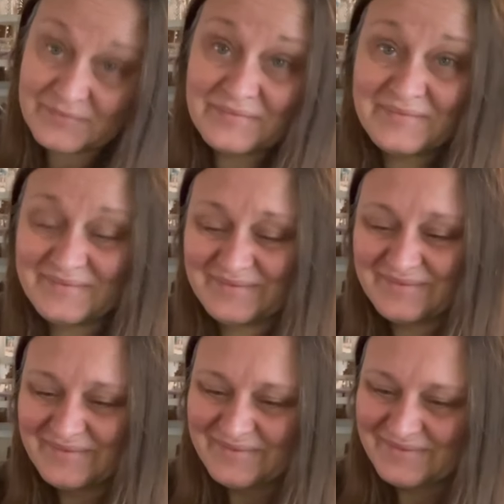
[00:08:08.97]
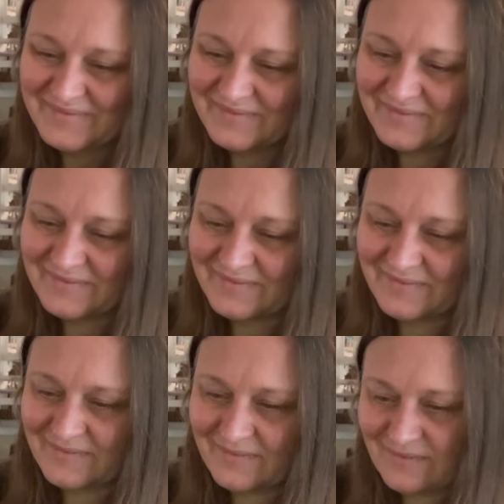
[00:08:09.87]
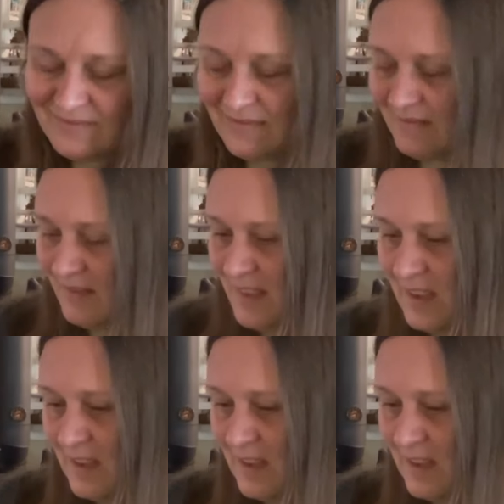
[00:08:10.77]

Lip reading: [no speech]